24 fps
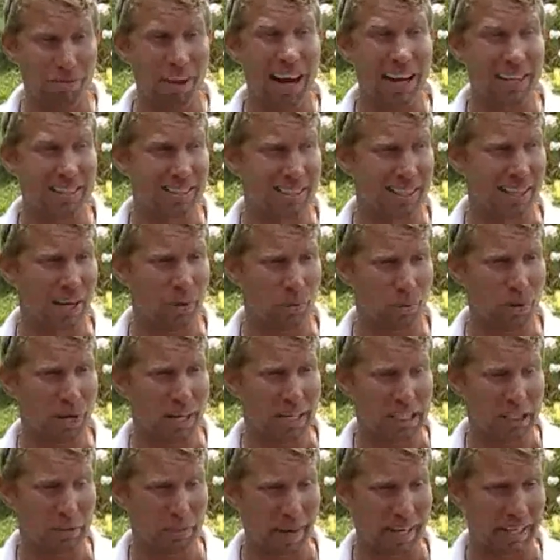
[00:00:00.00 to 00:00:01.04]
faster than we
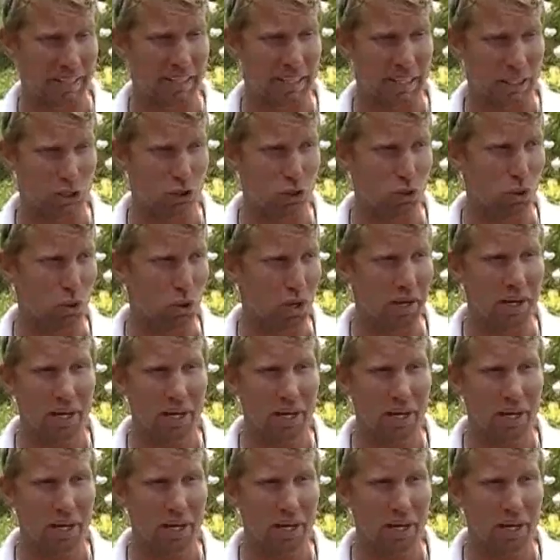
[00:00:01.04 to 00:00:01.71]
expected it to.